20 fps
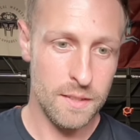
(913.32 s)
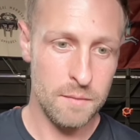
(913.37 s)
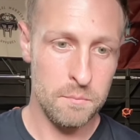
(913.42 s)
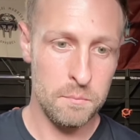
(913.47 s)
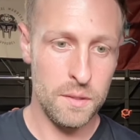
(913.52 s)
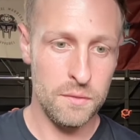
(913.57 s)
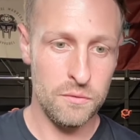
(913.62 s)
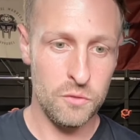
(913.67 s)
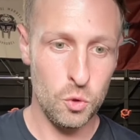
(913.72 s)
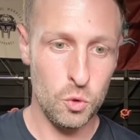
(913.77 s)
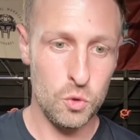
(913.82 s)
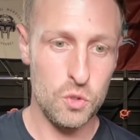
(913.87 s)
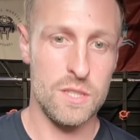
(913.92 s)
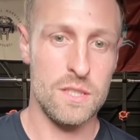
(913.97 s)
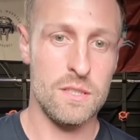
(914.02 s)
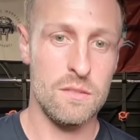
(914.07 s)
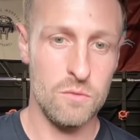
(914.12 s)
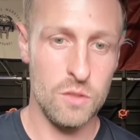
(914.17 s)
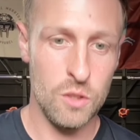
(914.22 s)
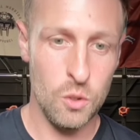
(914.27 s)
But if you're
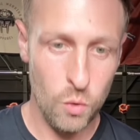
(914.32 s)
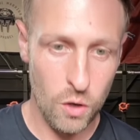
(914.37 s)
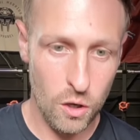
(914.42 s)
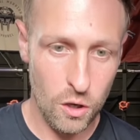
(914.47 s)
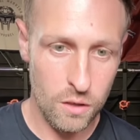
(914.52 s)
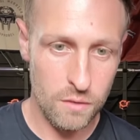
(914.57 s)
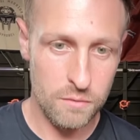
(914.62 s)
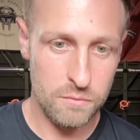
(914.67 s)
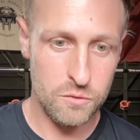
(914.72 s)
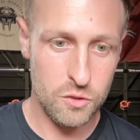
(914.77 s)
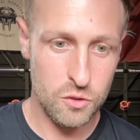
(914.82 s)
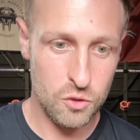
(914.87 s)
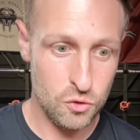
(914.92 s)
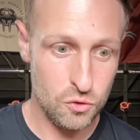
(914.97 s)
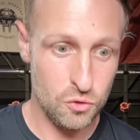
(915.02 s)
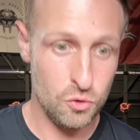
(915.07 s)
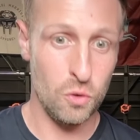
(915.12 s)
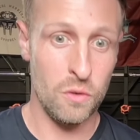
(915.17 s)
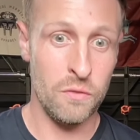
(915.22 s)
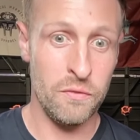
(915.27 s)
you are
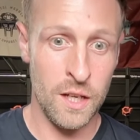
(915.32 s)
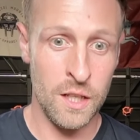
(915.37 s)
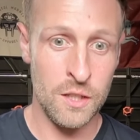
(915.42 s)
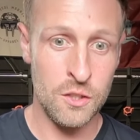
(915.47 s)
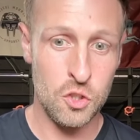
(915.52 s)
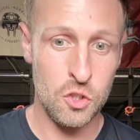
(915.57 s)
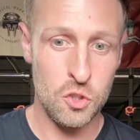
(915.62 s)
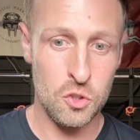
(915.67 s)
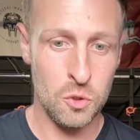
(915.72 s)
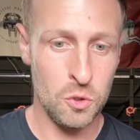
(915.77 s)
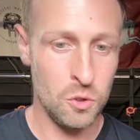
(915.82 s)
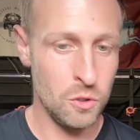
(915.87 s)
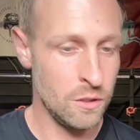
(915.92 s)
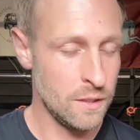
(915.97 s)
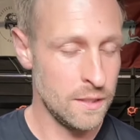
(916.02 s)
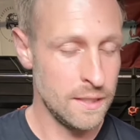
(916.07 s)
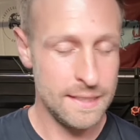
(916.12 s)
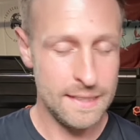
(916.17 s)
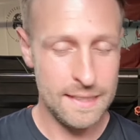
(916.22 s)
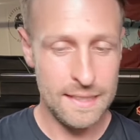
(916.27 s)
sort of unsure,
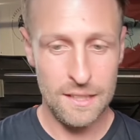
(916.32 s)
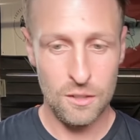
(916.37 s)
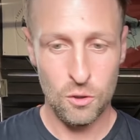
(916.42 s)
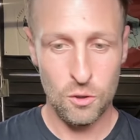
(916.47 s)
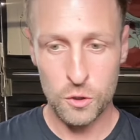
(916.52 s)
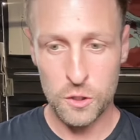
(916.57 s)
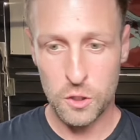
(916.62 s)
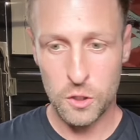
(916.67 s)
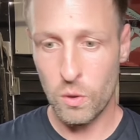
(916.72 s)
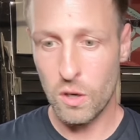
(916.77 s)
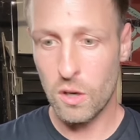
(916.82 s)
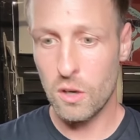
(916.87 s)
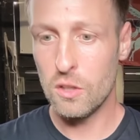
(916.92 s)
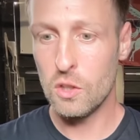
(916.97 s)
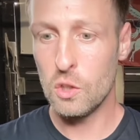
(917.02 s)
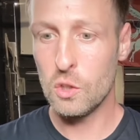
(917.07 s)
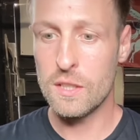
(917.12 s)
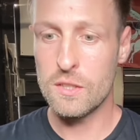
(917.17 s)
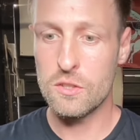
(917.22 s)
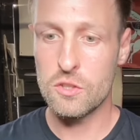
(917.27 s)
or you are
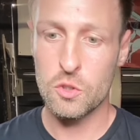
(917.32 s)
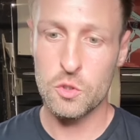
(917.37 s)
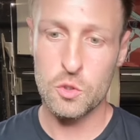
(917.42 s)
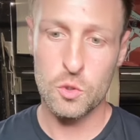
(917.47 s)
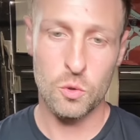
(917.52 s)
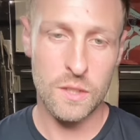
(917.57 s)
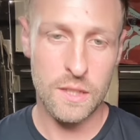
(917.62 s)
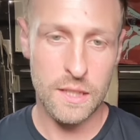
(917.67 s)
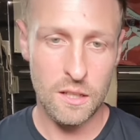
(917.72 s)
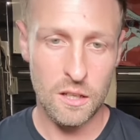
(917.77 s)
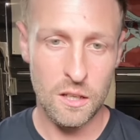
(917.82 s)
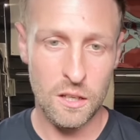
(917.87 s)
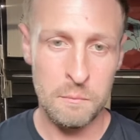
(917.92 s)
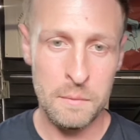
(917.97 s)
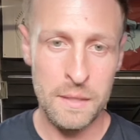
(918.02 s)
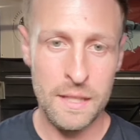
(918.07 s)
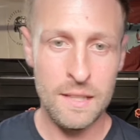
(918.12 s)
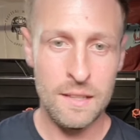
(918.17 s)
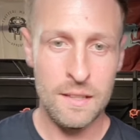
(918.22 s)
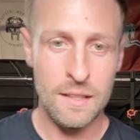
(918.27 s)
looking to join the
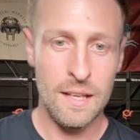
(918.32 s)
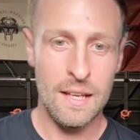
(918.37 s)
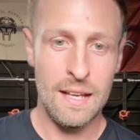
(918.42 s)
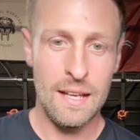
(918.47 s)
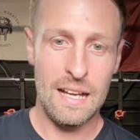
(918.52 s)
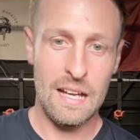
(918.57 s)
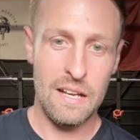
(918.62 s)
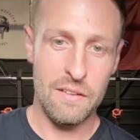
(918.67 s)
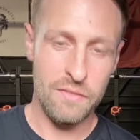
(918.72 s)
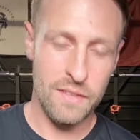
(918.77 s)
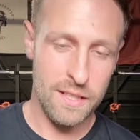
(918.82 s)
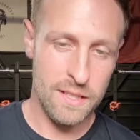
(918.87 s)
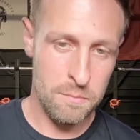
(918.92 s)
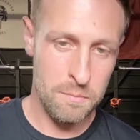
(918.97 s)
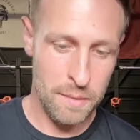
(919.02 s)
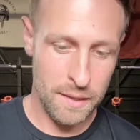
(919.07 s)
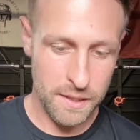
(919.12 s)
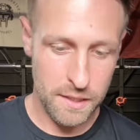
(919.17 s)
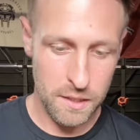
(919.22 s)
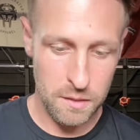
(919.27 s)
army, have it in the
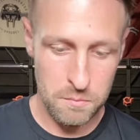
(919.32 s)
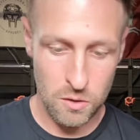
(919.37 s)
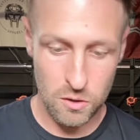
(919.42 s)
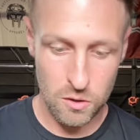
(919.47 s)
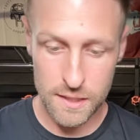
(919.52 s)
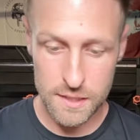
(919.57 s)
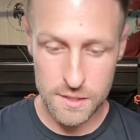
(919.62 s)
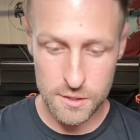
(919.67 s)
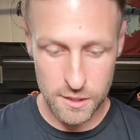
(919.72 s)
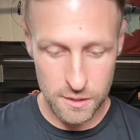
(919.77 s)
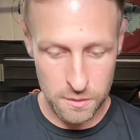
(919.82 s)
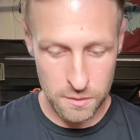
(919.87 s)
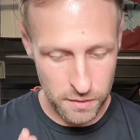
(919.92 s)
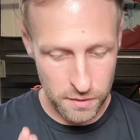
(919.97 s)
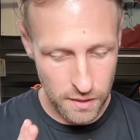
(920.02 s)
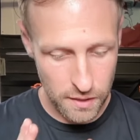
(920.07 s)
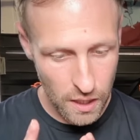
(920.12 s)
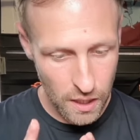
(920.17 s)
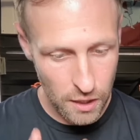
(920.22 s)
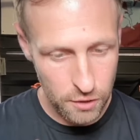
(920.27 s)
back of your mind. You're going to
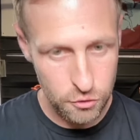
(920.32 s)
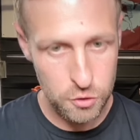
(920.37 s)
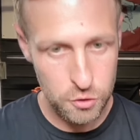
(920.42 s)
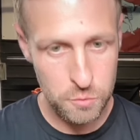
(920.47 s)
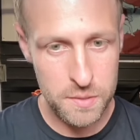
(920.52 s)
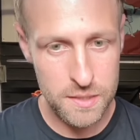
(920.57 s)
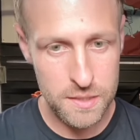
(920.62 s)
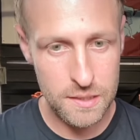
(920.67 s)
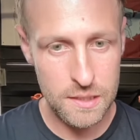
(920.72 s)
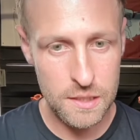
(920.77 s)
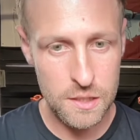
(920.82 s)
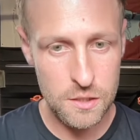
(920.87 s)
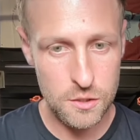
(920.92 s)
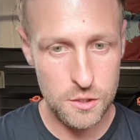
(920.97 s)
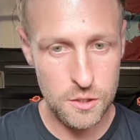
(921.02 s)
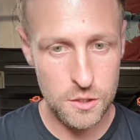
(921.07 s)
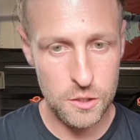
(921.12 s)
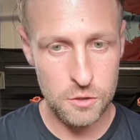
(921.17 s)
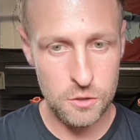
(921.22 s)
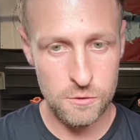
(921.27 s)
put 100%
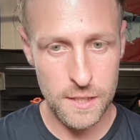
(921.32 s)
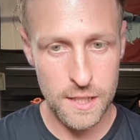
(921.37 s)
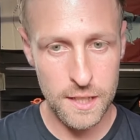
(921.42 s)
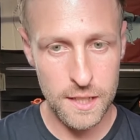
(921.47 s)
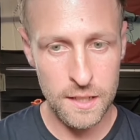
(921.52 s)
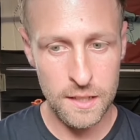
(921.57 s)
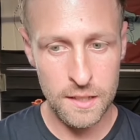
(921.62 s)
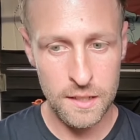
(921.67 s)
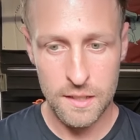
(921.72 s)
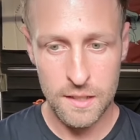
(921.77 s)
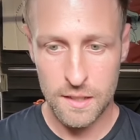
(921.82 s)
into your career,